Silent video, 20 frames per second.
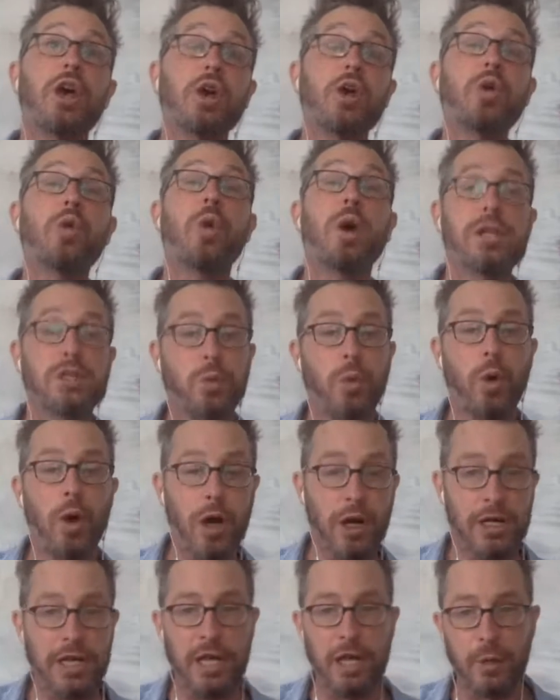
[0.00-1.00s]
who was
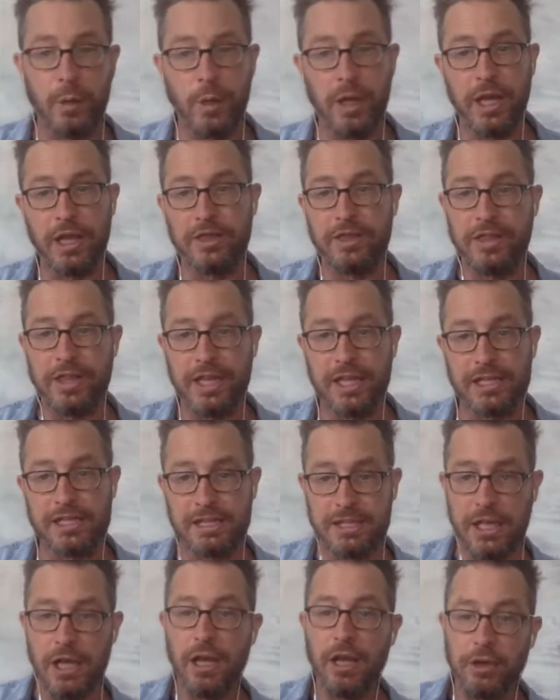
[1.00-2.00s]
working with
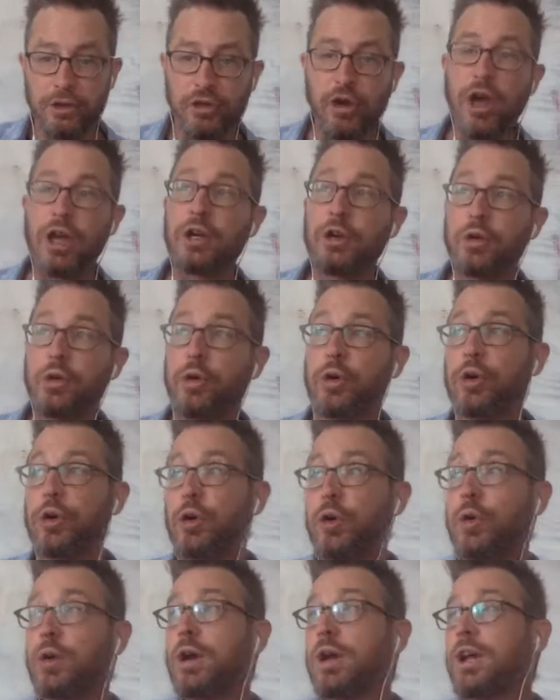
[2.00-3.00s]
this drug
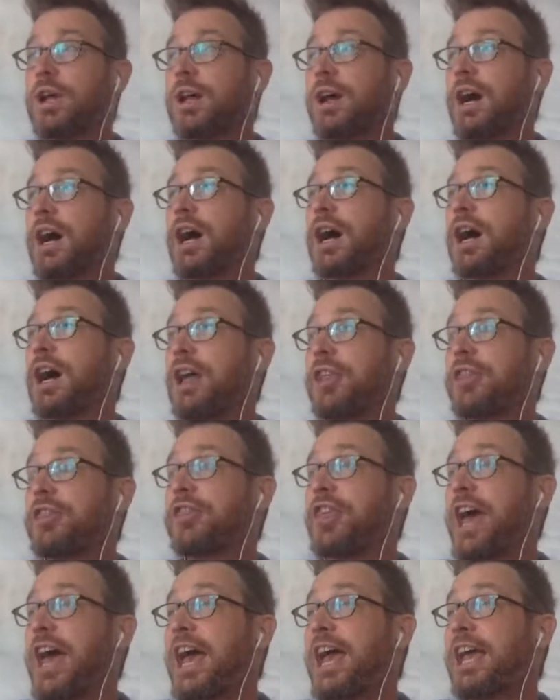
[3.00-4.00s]
crew.
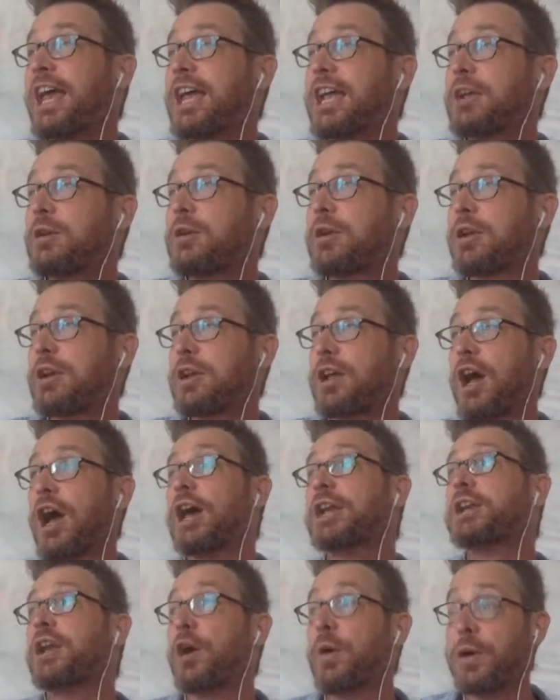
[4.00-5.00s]

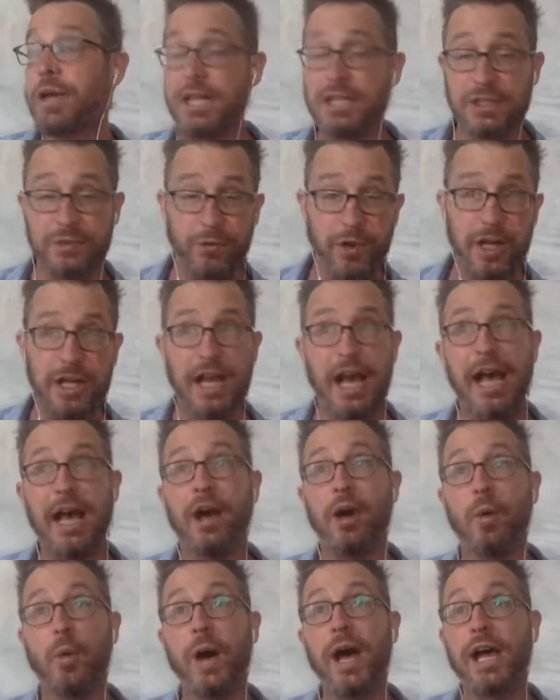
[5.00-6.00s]
Gondo and his friend
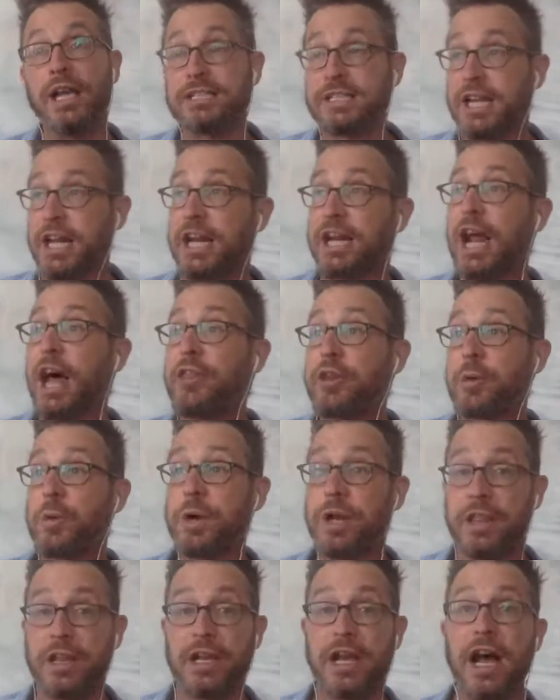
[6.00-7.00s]
Kyle Wells and another one
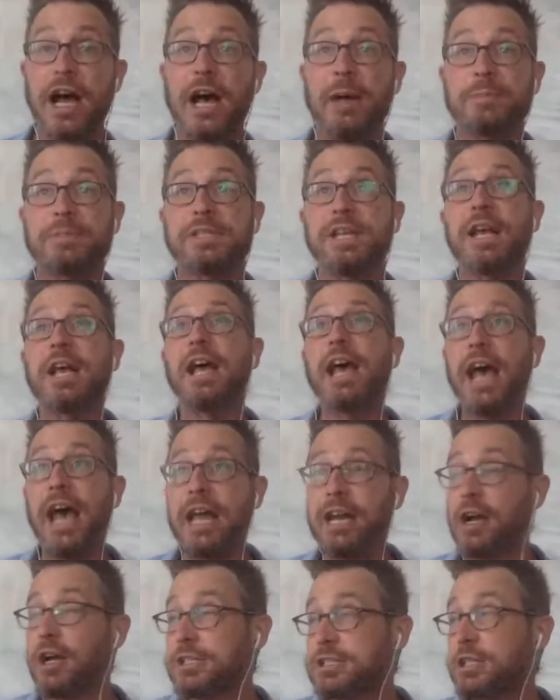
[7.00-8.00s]
of the cops had
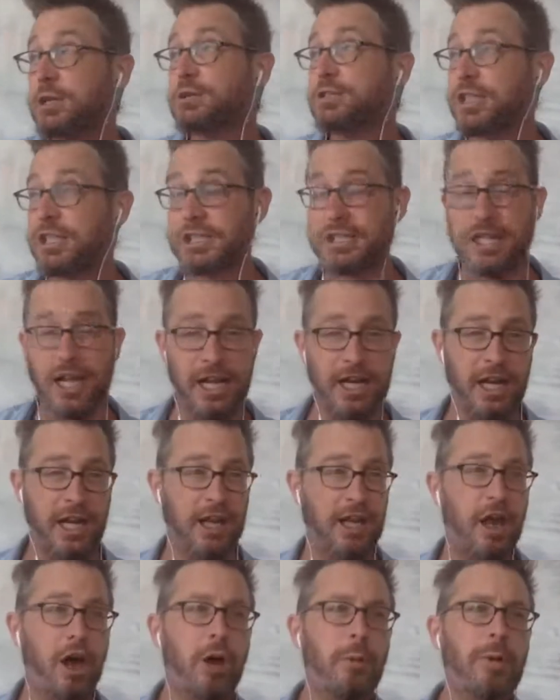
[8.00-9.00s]
also just done a
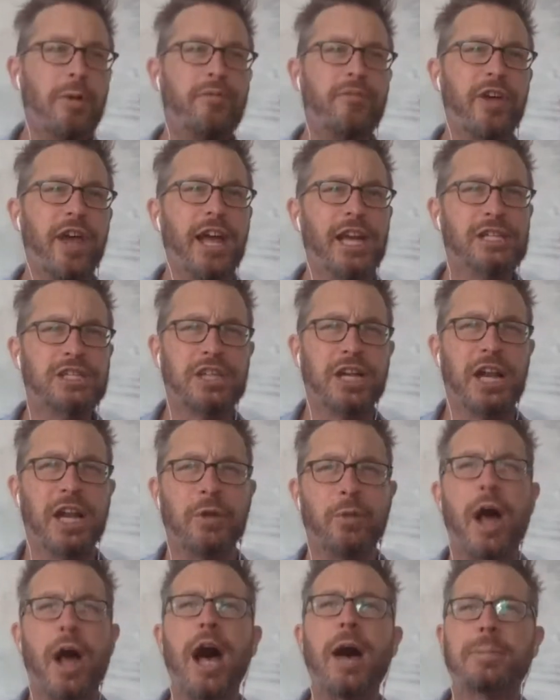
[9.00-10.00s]
home invasion and
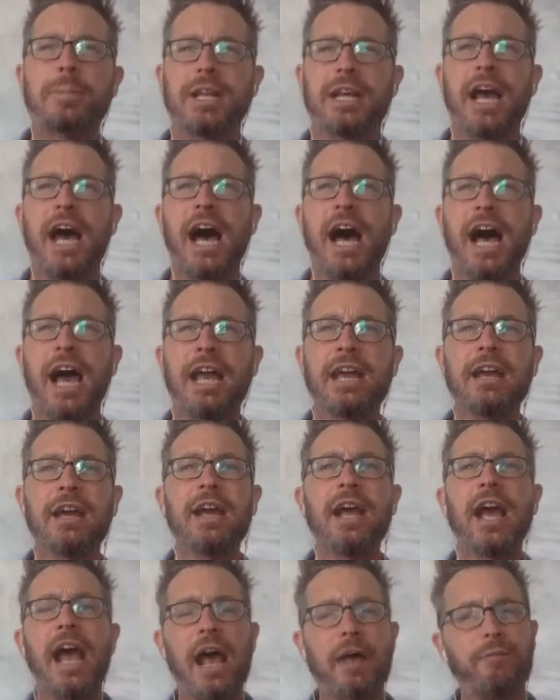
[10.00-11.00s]
robbed a guy
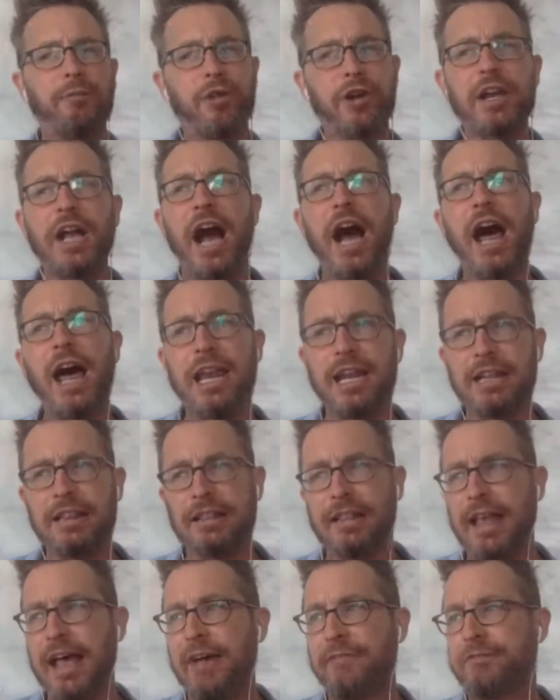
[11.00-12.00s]
and forgot and
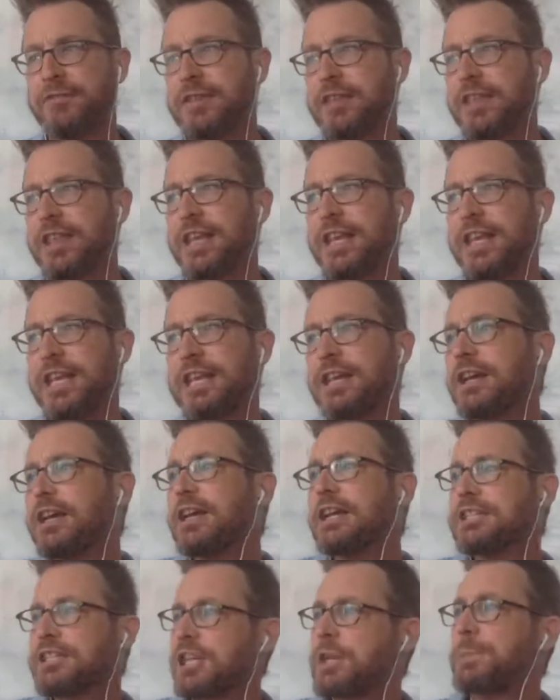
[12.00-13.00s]
left the
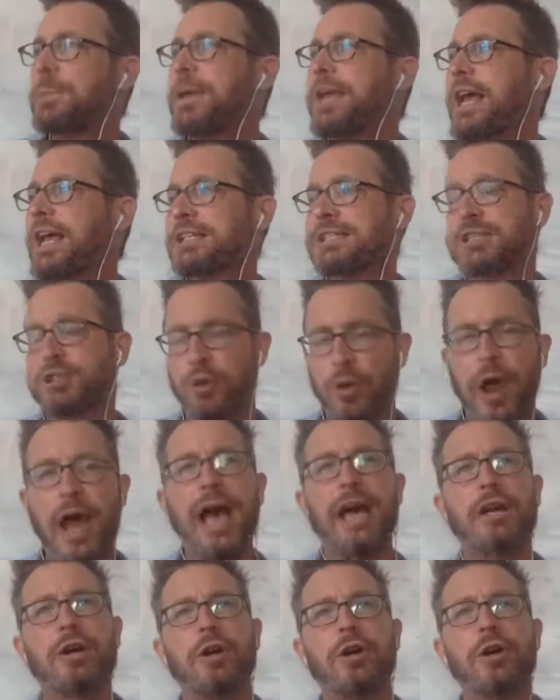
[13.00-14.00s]
GPS
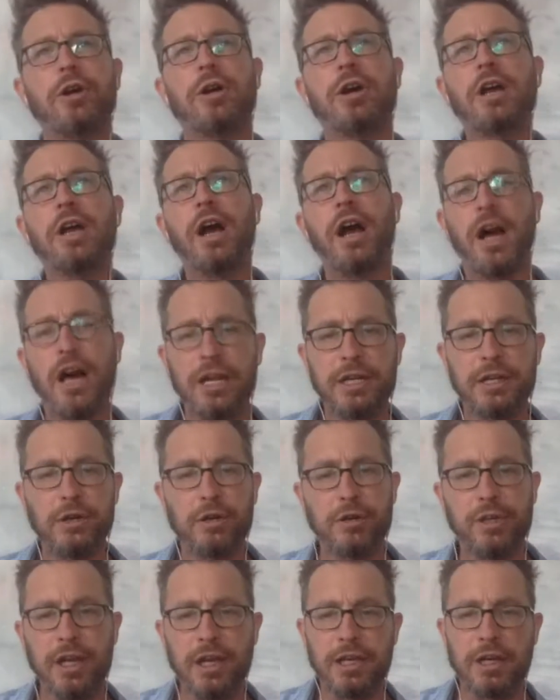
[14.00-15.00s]
tracker under
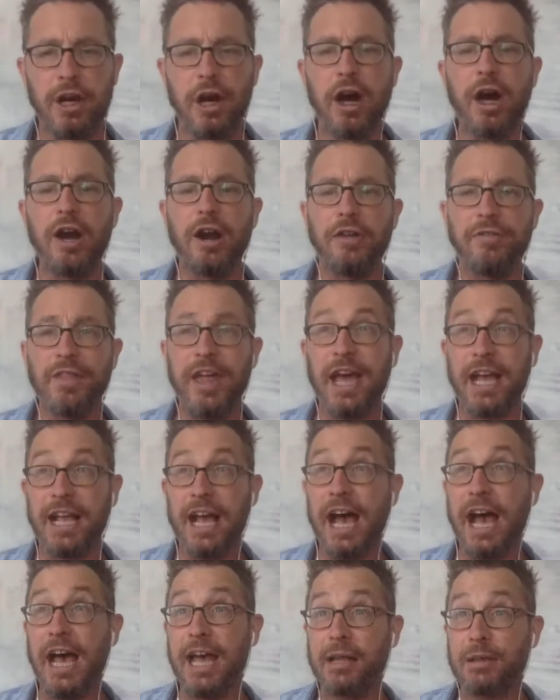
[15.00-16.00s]
the car of that
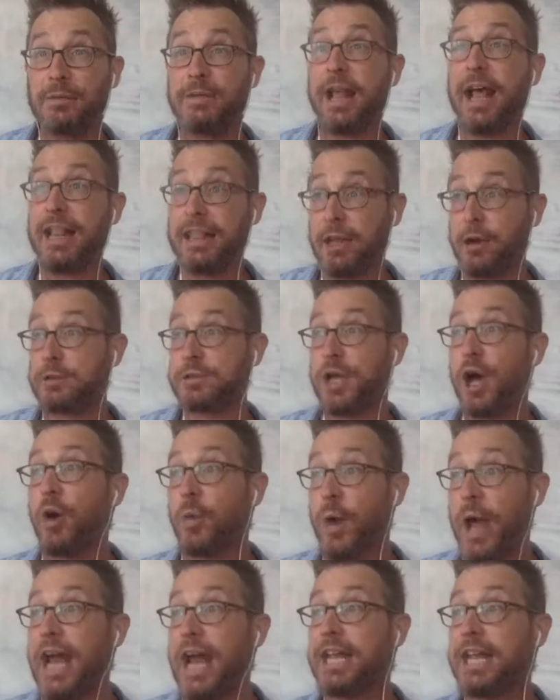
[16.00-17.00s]
guy. And there's
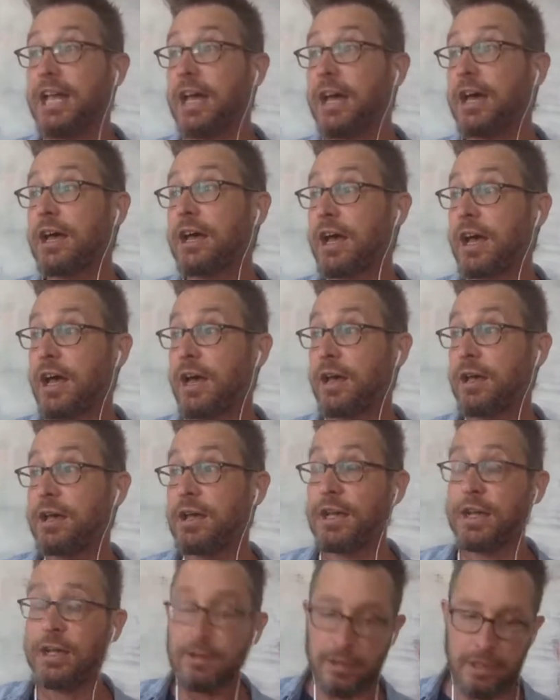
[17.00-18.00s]
already a
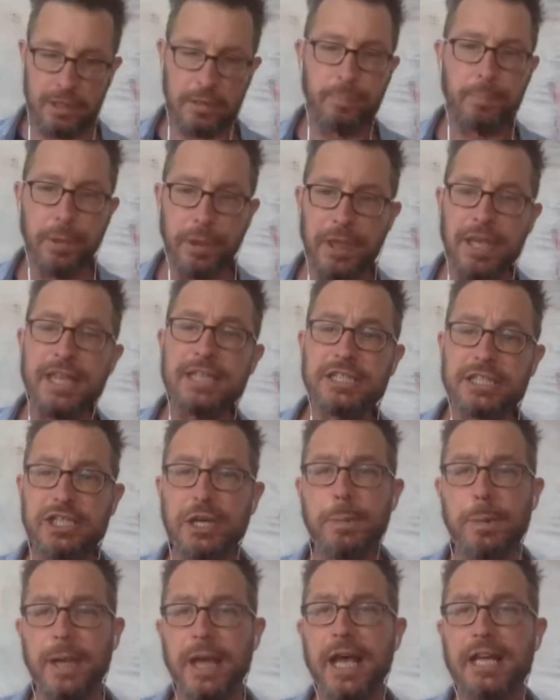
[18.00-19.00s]
police
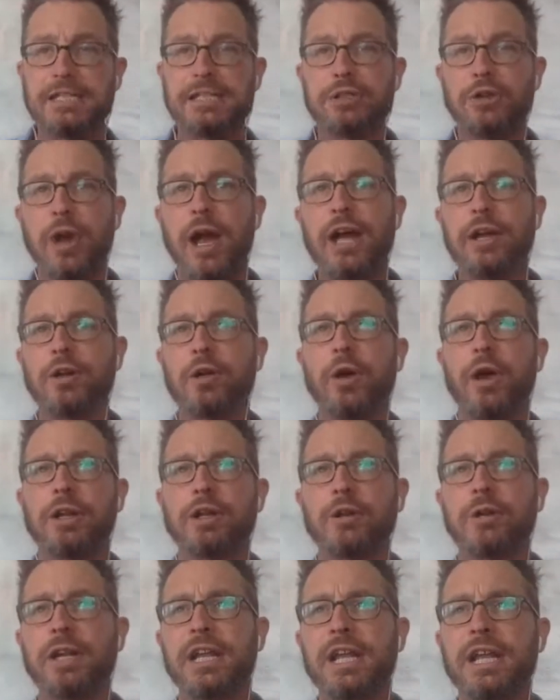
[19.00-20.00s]
GPS tracker
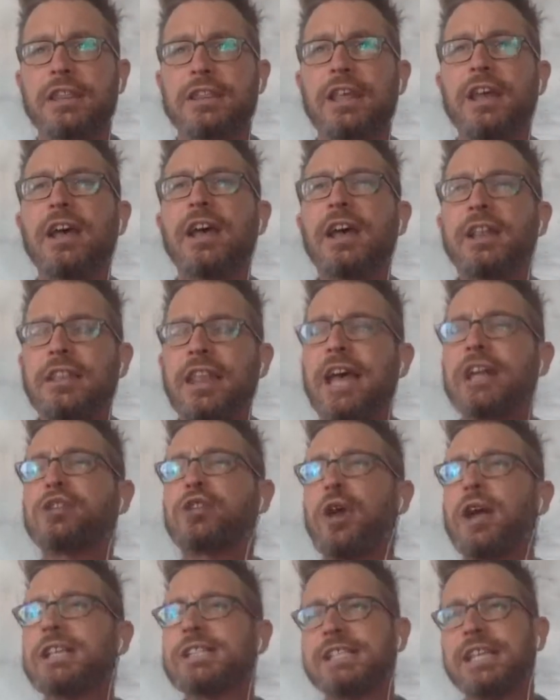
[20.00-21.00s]
underneath. They
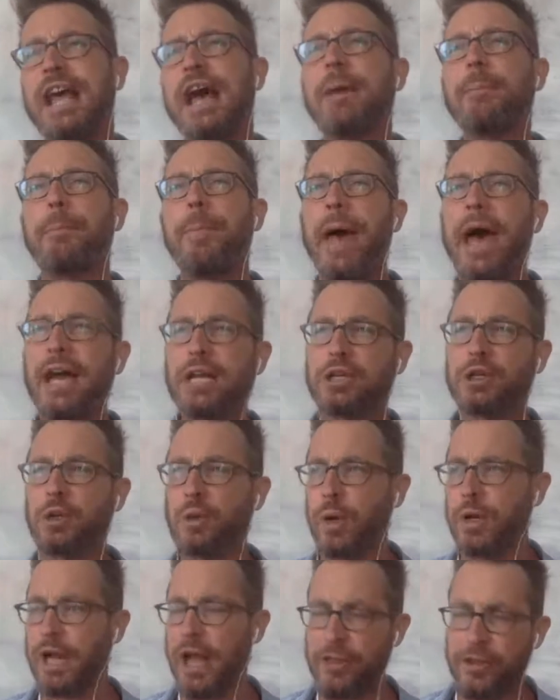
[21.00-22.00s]
traced that back
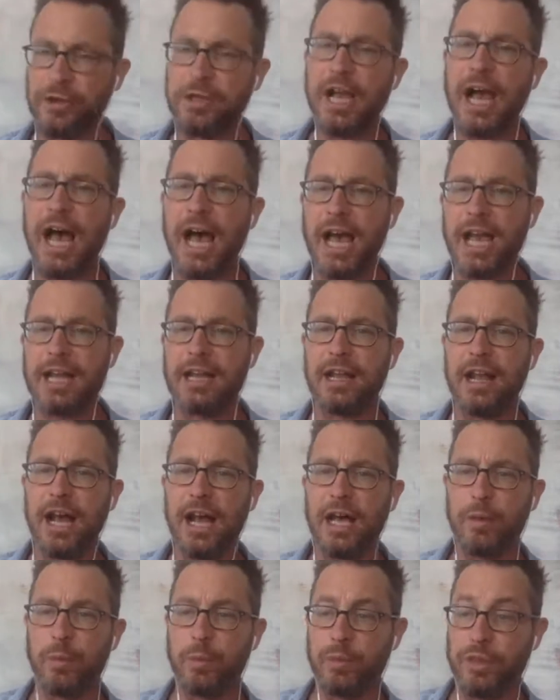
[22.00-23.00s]
to another guy,
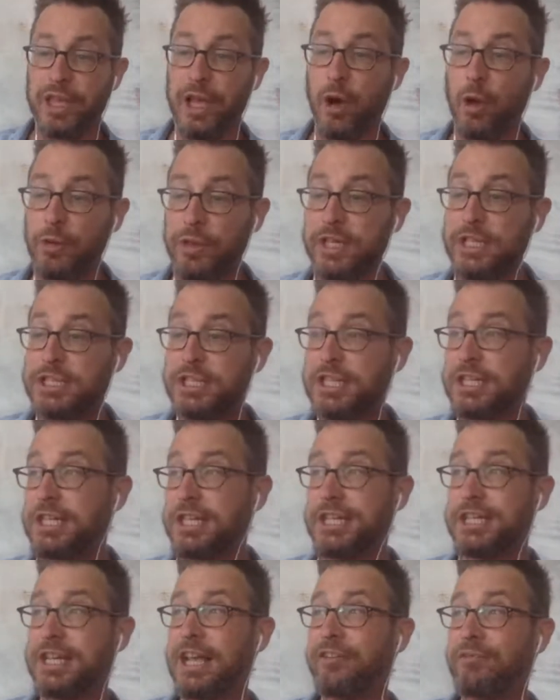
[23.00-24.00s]
the only
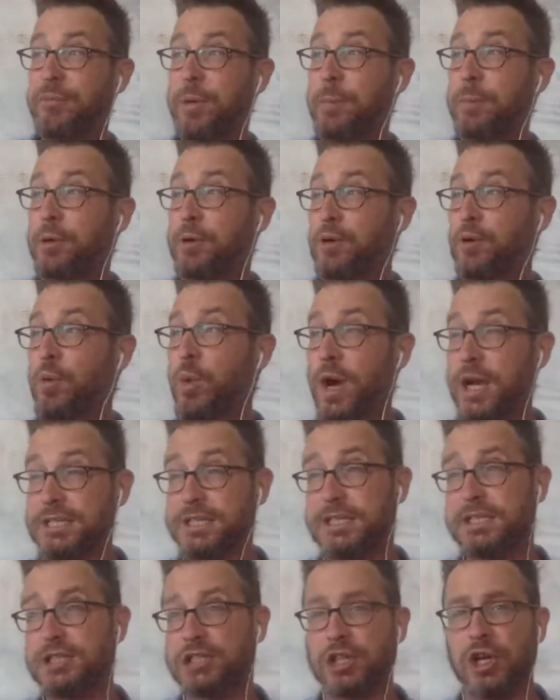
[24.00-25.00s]
GTTF member who
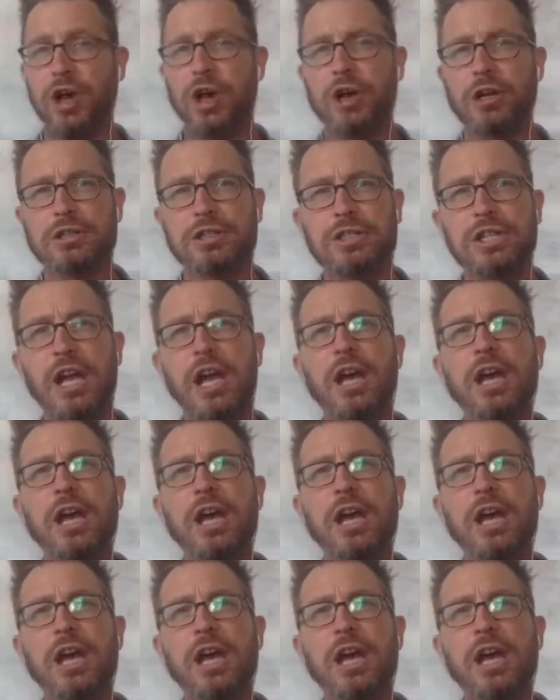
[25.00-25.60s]
wasn't charged.